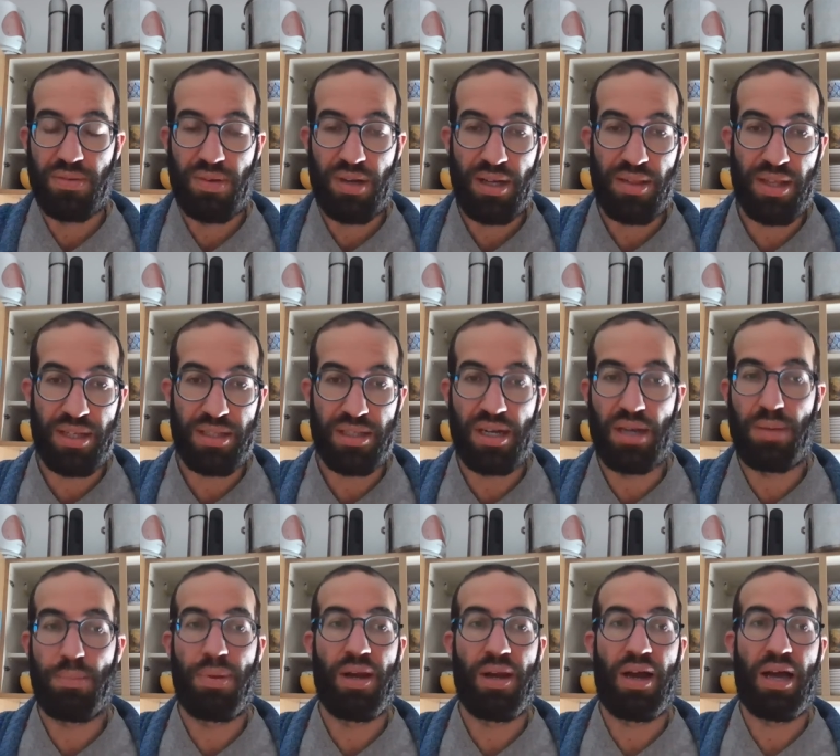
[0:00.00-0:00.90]
Right? There's an
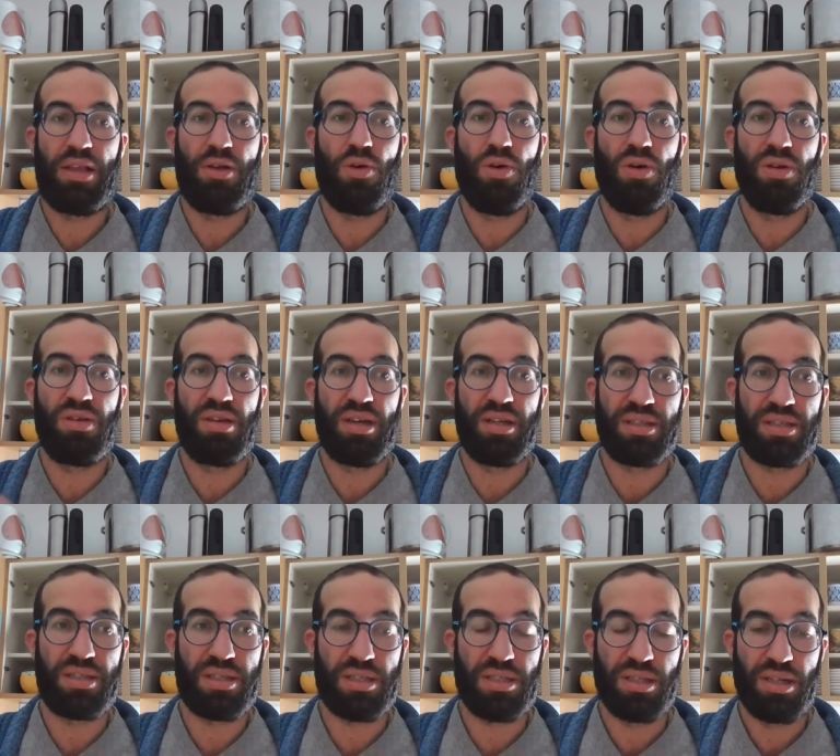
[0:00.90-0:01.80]
implied
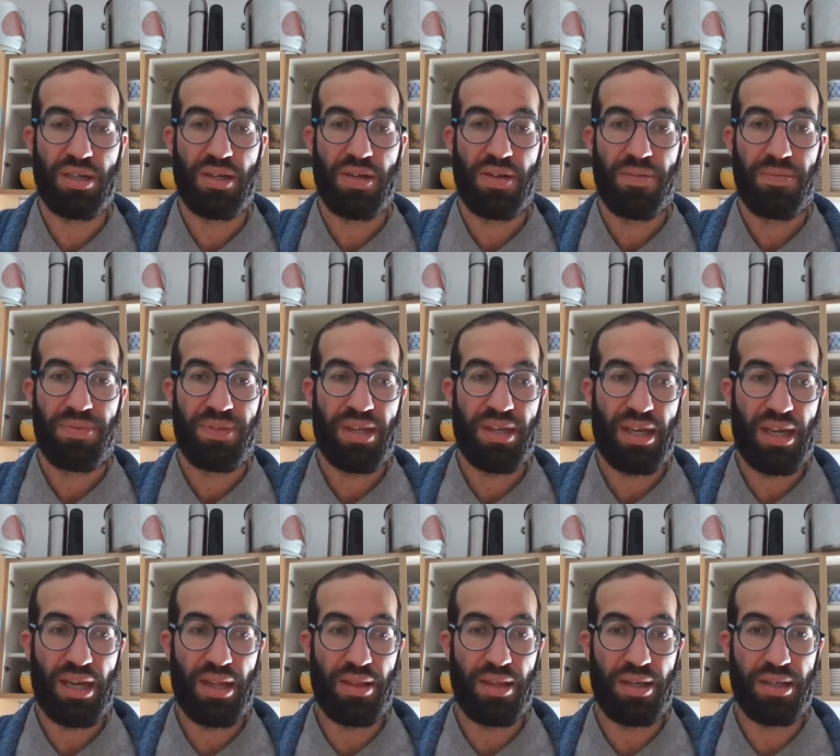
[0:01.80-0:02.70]
audience
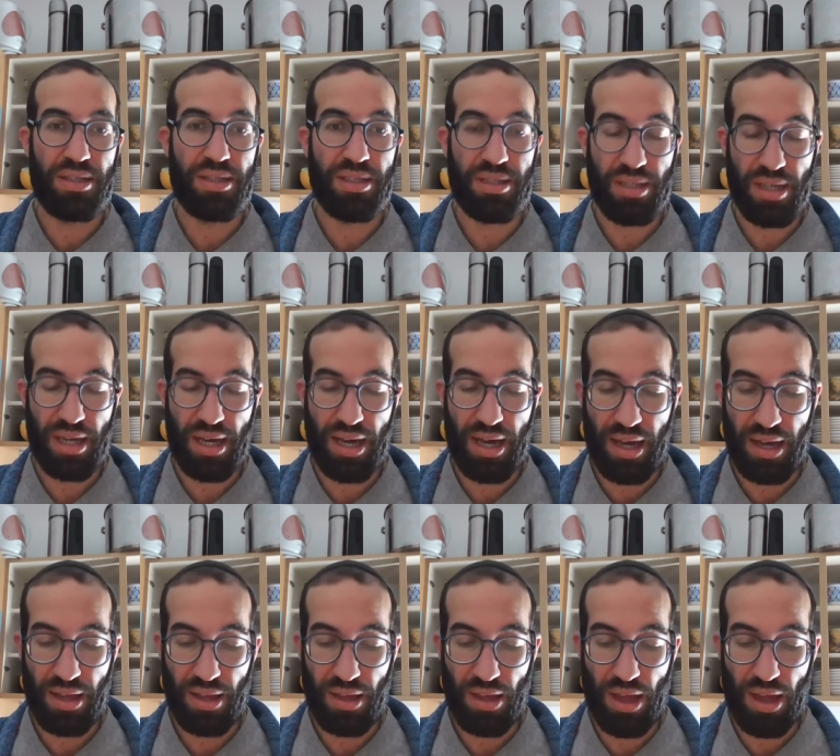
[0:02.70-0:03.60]
in this
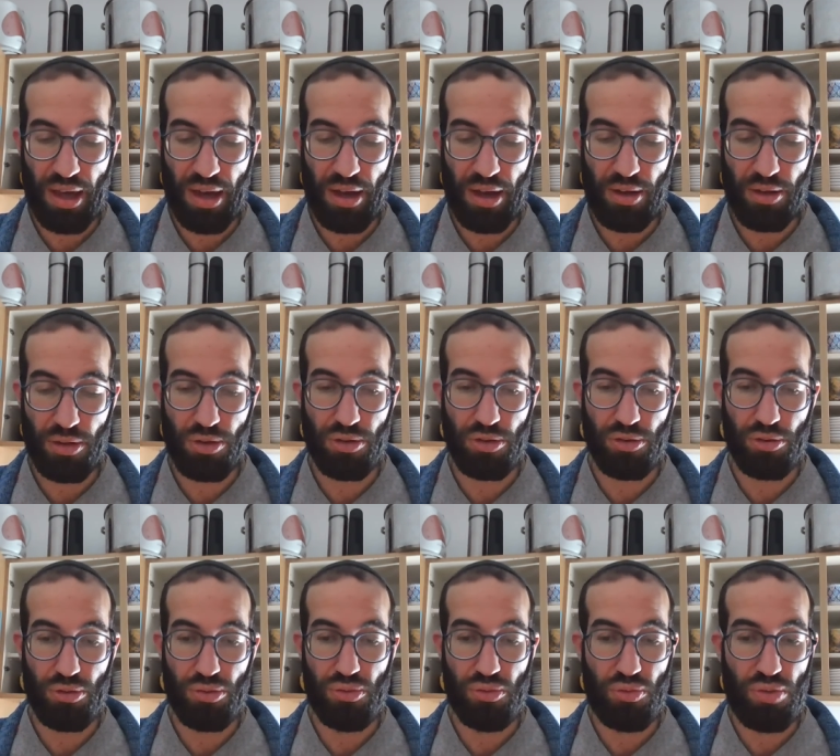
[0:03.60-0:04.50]
uh, uh,
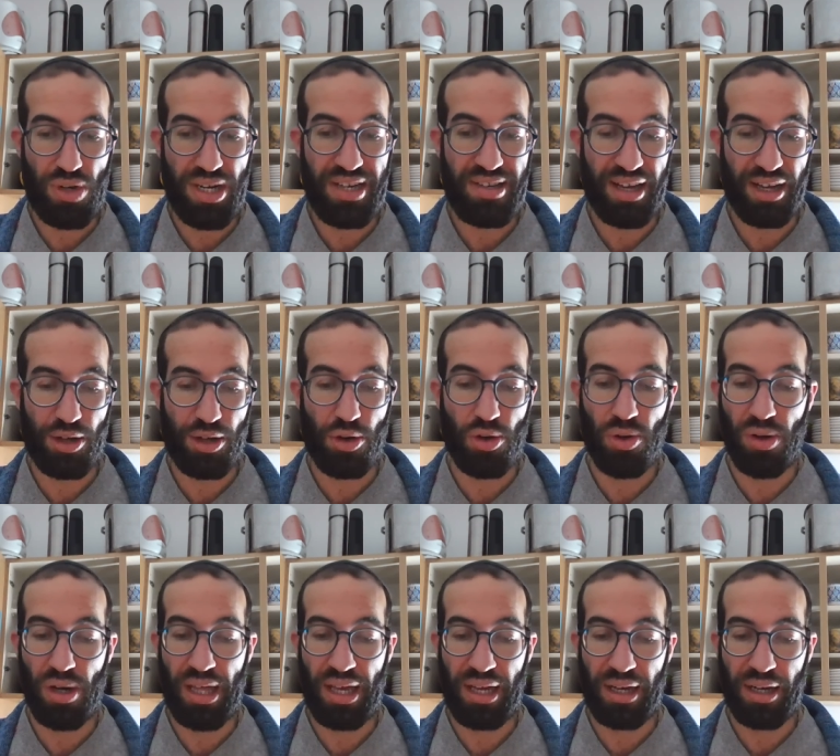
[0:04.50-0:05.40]
reading
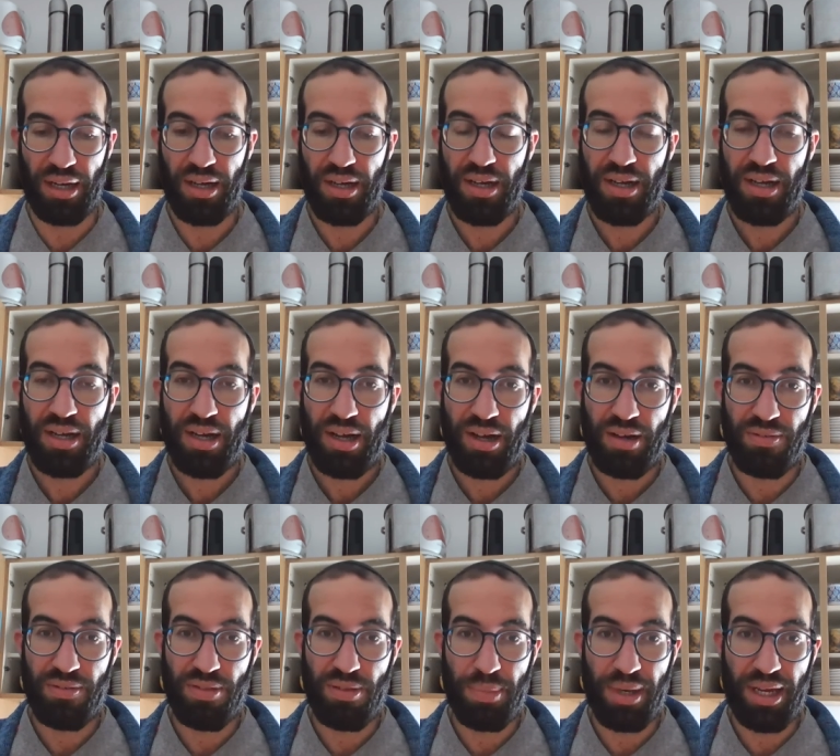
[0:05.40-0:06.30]
calling
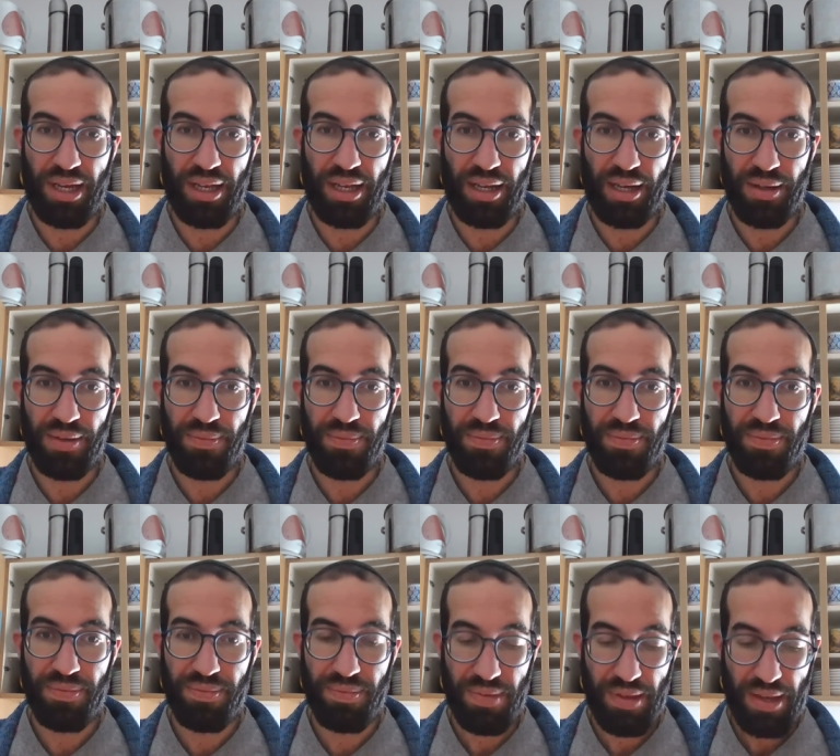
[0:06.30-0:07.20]
of the Megillah.
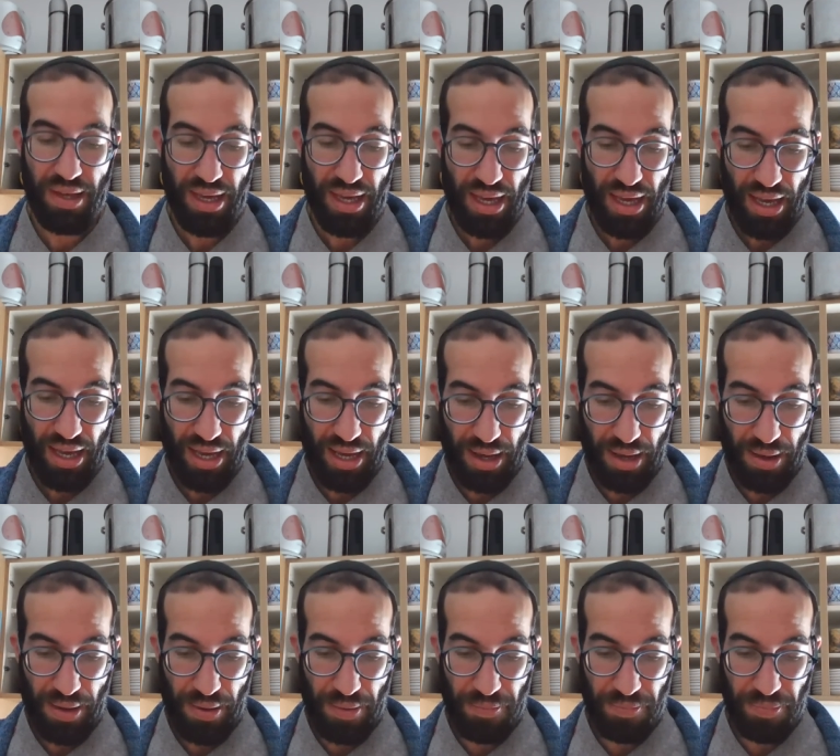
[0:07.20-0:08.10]

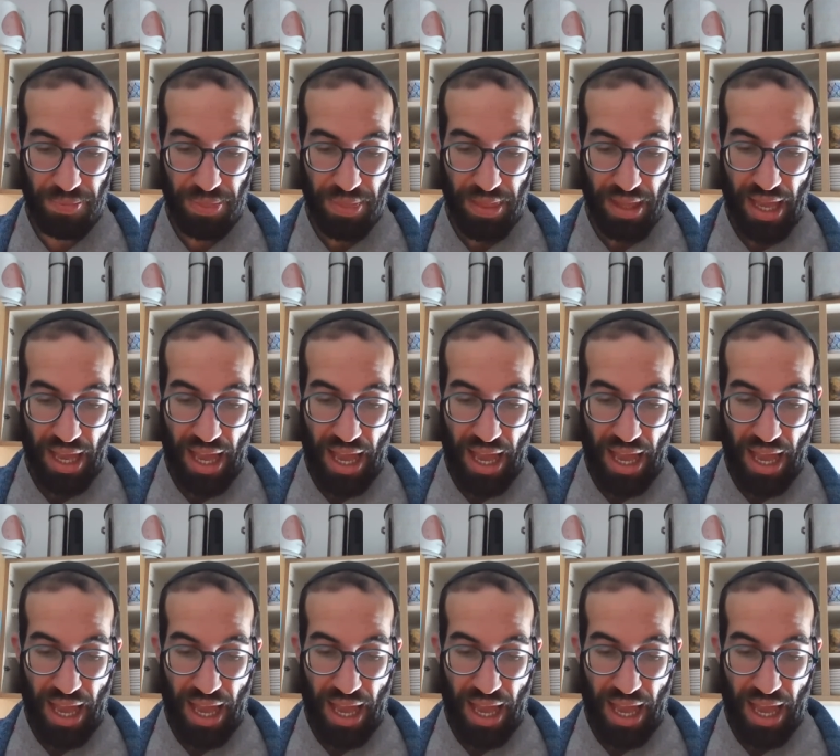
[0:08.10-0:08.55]
Um,